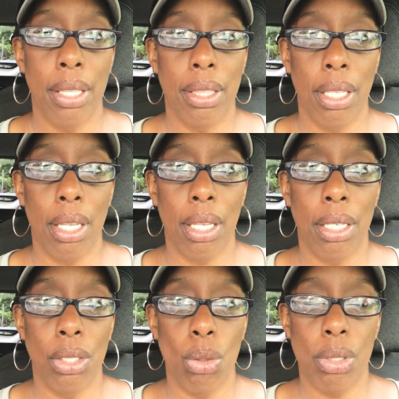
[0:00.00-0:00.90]

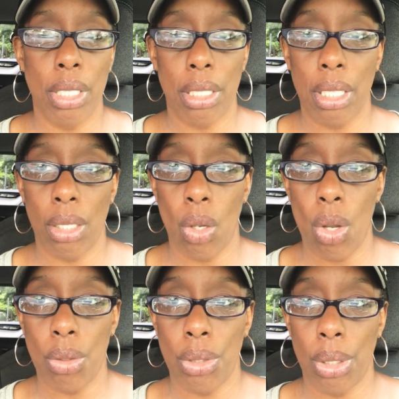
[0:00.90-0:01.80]
then you set that
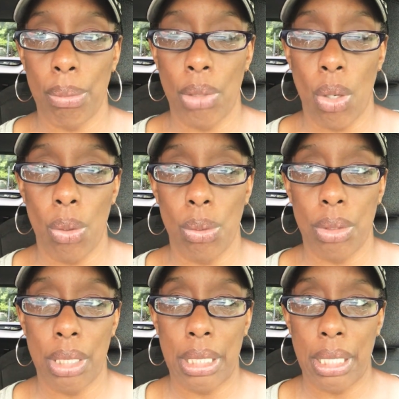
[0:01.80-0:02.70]
long-term goal
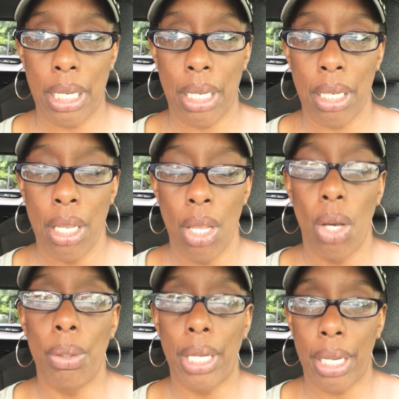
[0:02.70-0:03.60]
to say,
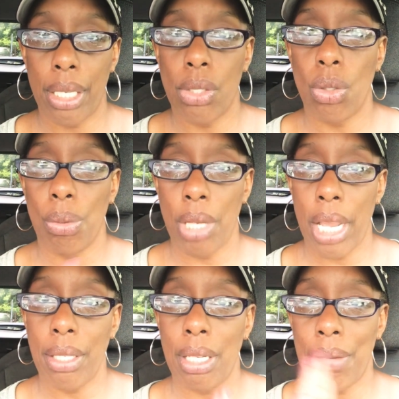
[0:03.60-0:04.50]
okay, so
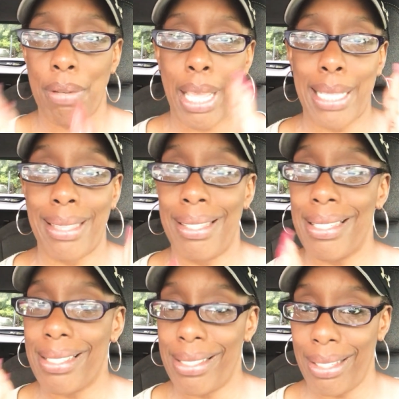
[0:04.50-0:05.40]
now that I've gotten
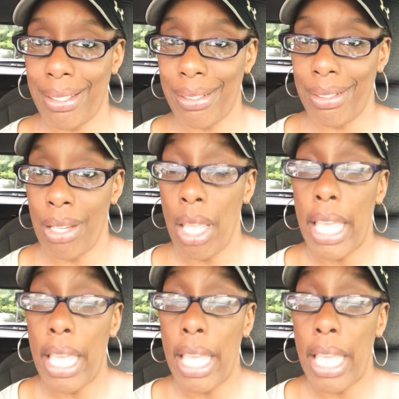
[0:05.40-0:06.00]
this done,